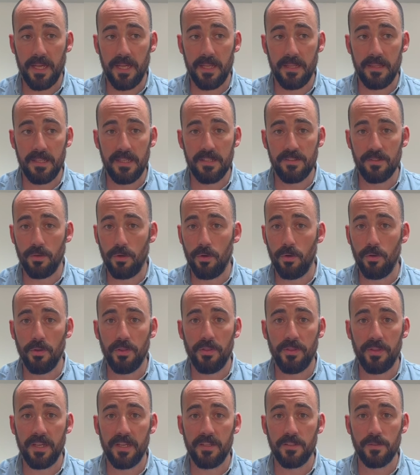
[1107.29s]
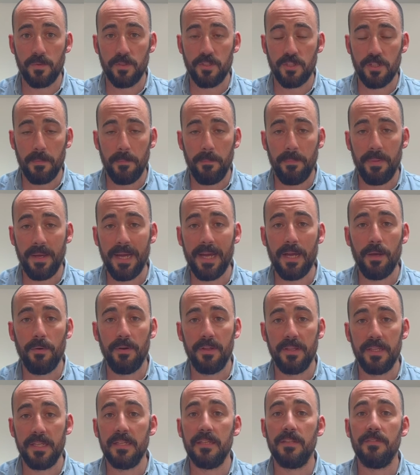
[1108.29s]
These are all things which empower
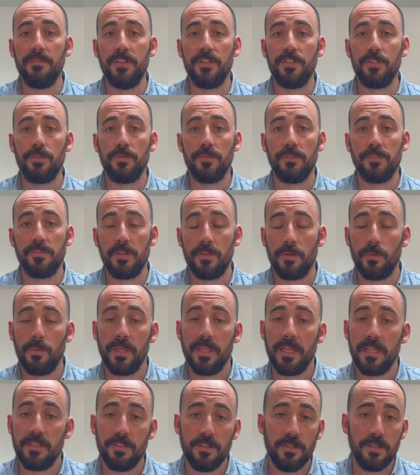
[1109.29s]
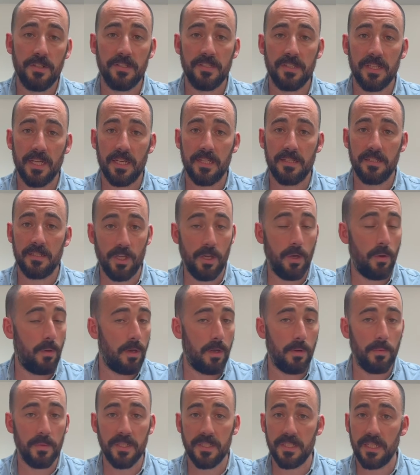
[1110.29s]
the individual so that when they do decide to go
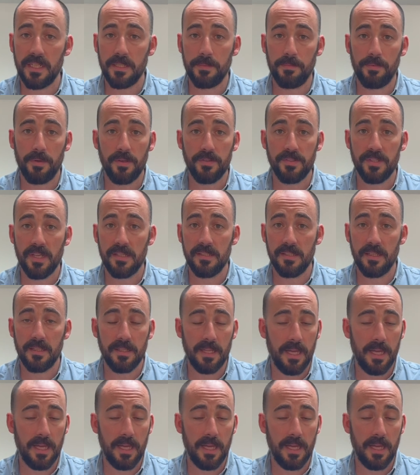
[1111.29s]
along with the data processing,